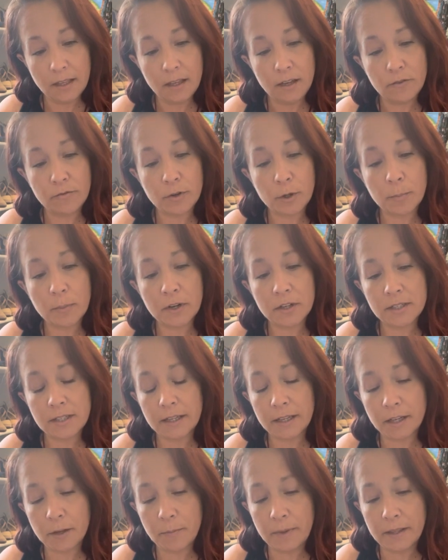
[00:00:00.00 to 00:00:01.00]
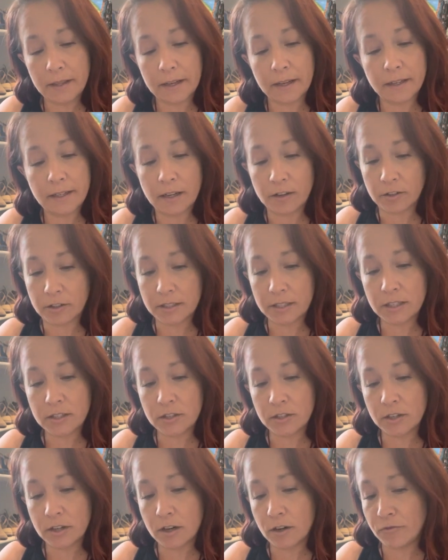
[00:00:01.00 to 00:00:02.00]
For a person, it could be like a younger
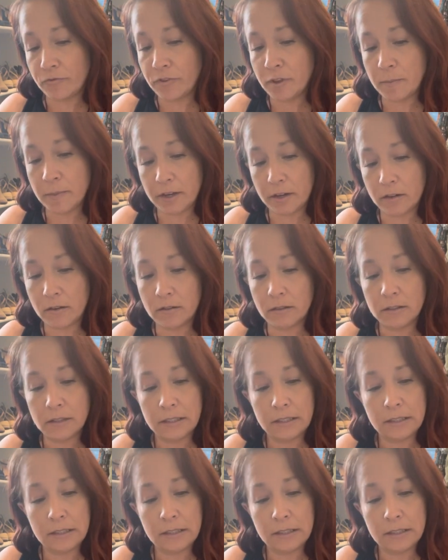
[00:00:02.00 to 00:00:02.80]
sister, female,